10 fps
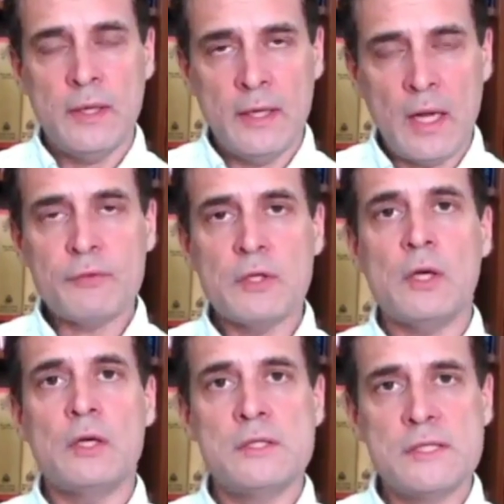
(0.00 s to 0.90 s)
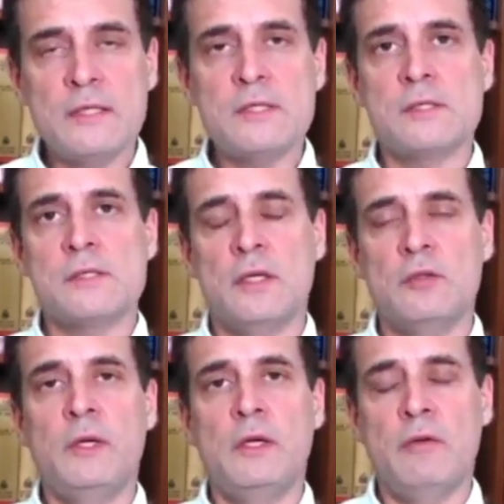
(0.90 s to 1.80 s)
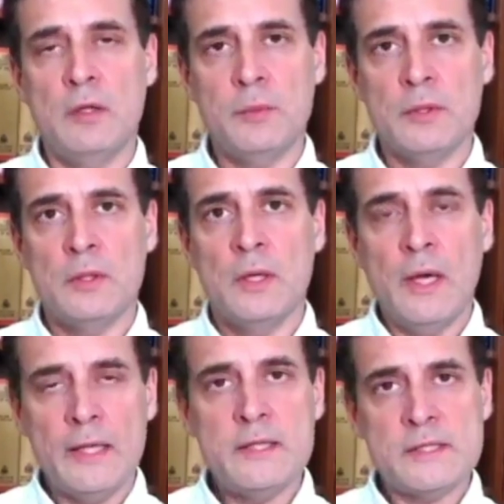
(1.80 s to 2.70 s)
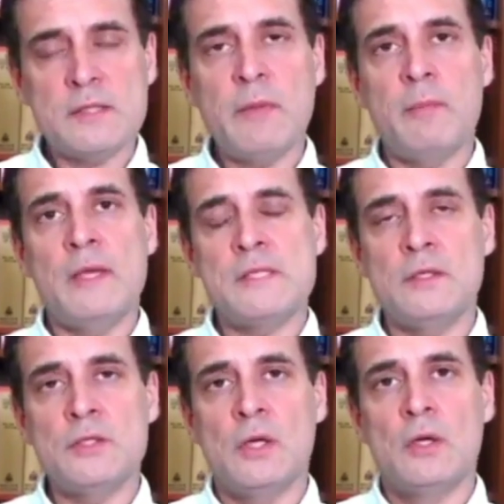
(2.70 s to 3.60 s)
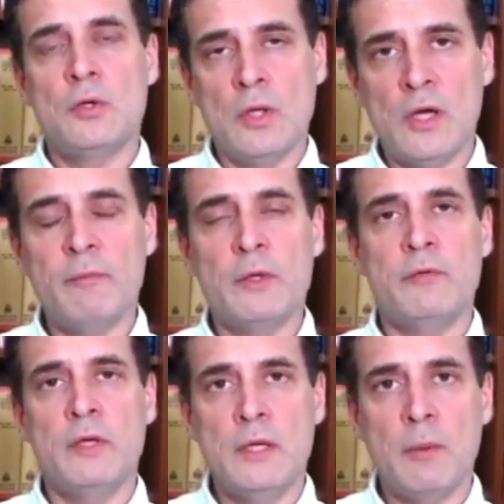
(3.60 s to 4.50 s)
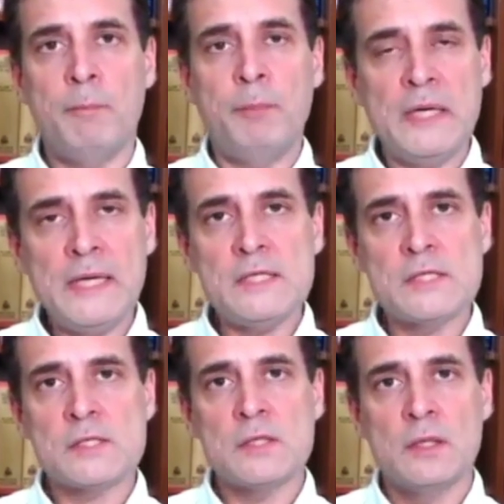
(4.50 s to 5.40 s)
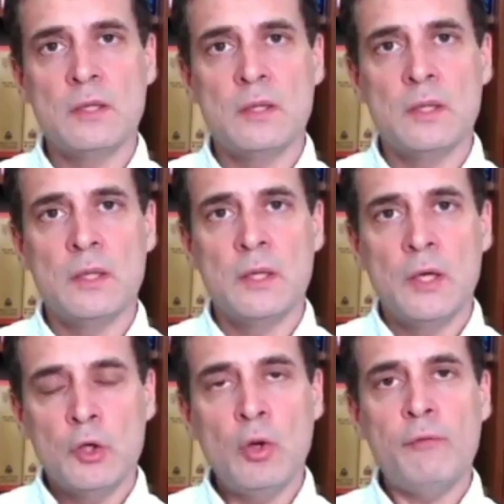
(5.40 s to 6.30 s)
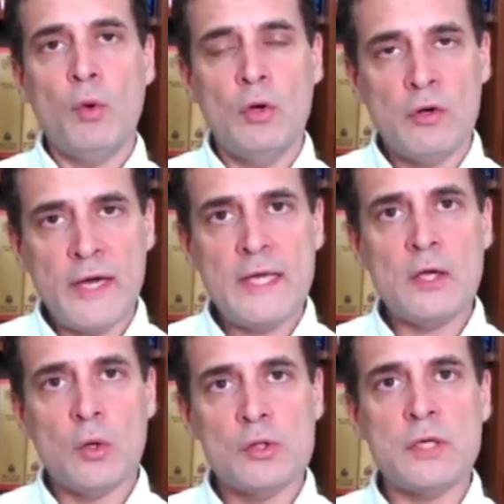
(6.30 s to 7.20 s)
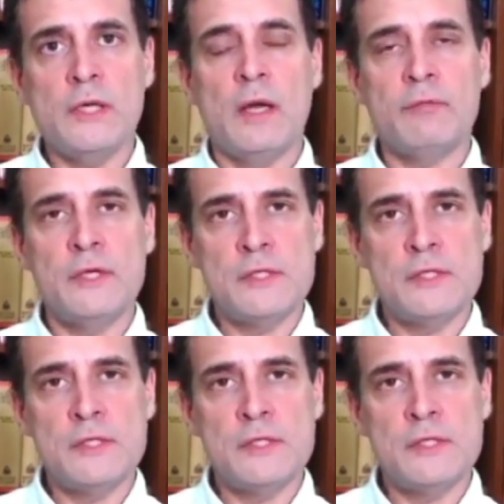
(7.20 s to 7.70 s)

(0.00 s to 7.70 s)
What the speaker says: and after a consensus has been developed. And this is my message to the government of India. Please, you have already caused enough